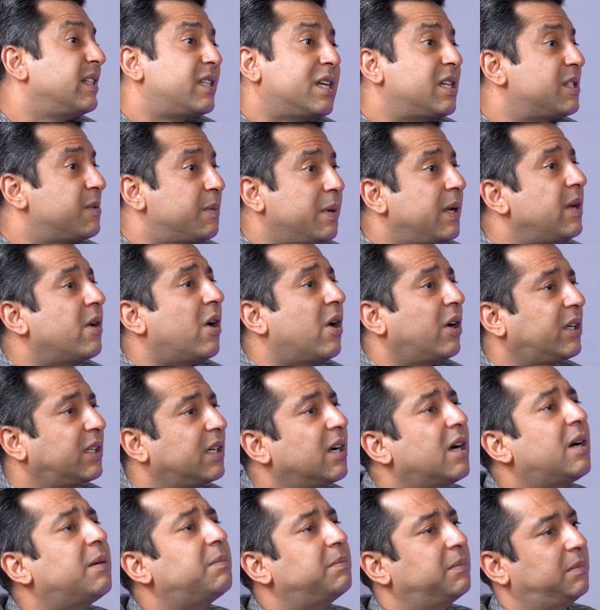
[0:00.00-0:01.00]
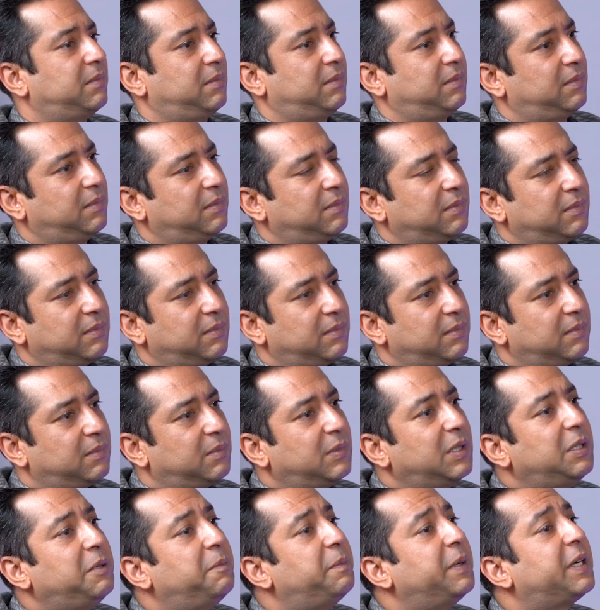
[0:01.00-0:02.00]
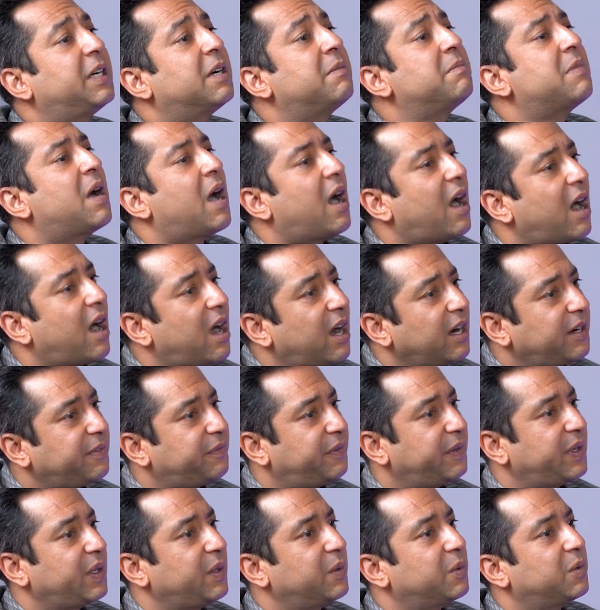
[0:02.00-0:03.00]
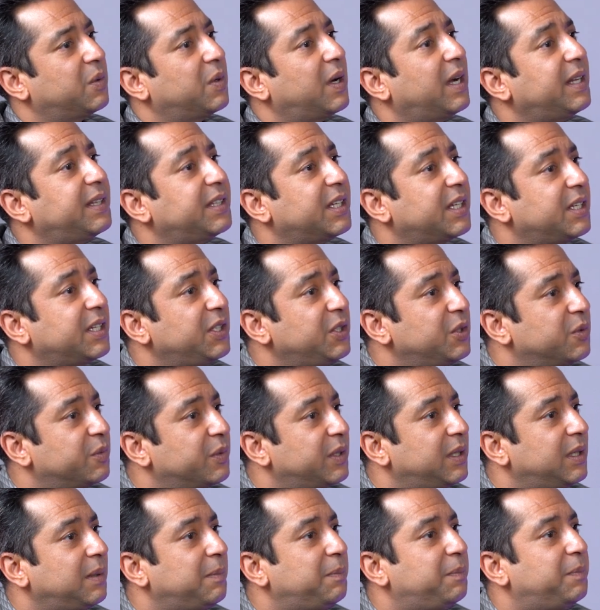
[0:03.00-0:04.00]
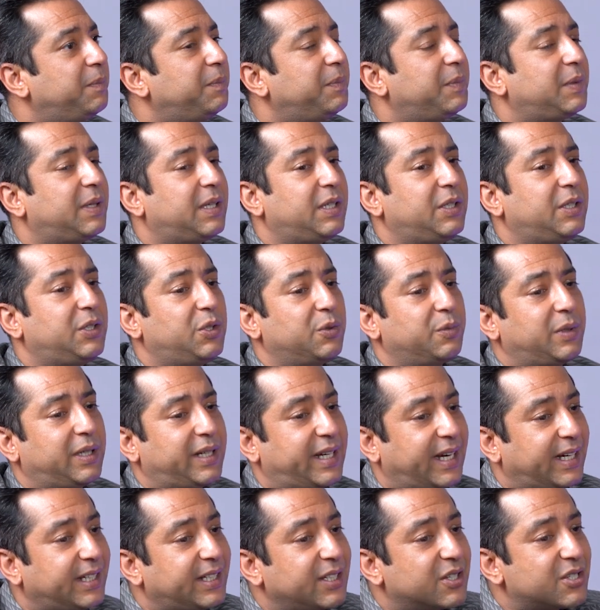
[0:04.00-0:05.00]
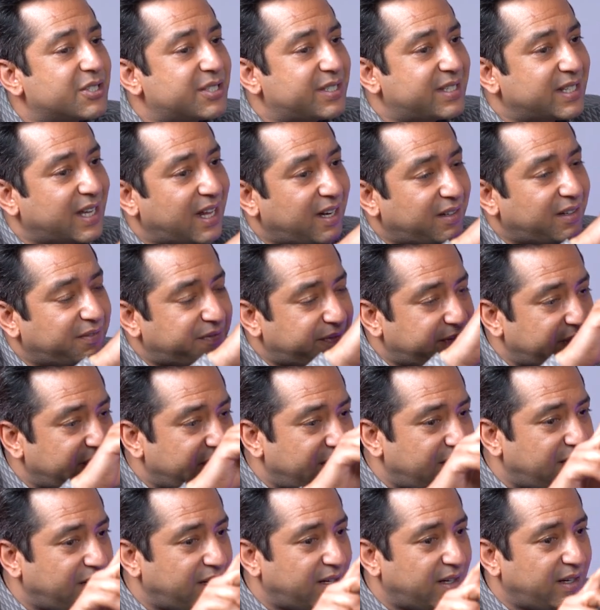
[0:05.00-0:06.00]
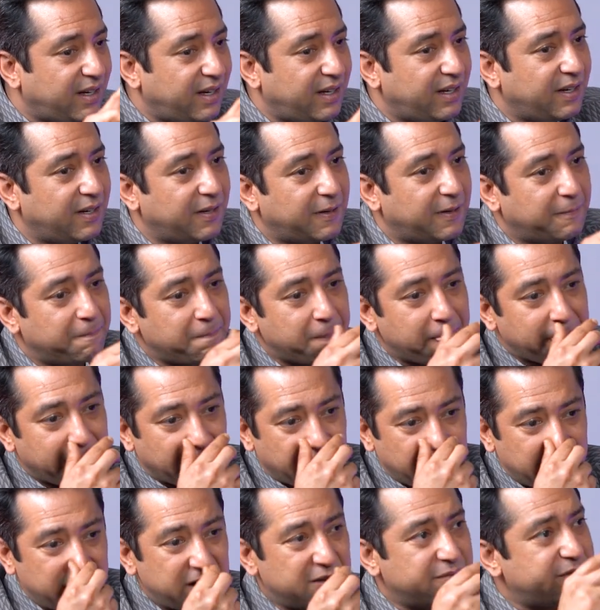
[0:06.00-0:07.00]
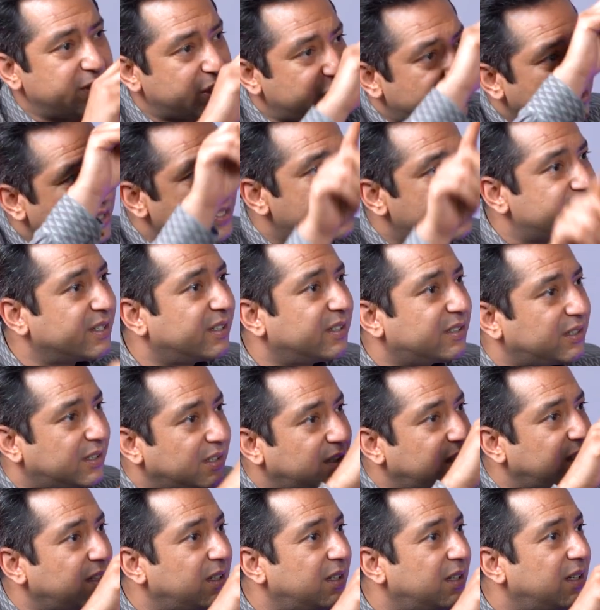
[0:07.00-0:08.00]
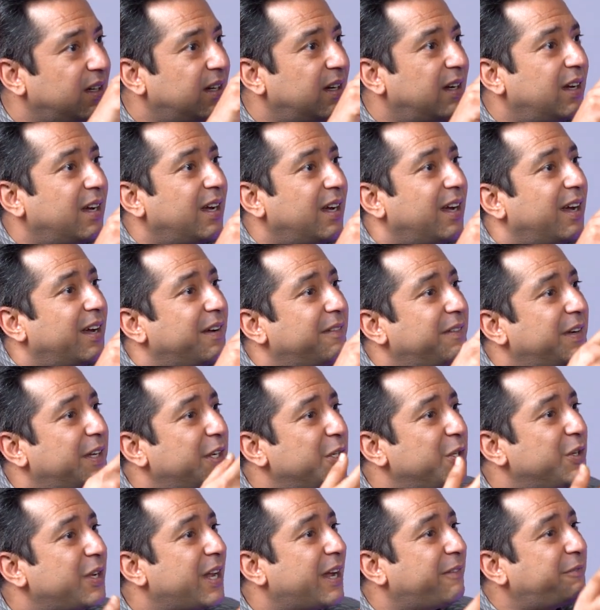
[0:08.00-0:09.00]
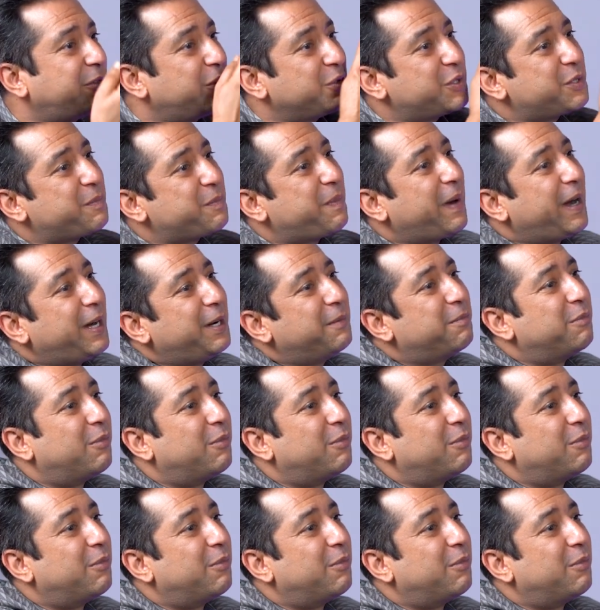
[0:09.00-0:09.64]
Results will not come. It will become hard for you, and then you will get yourself in a vicious circle where you'll have to spend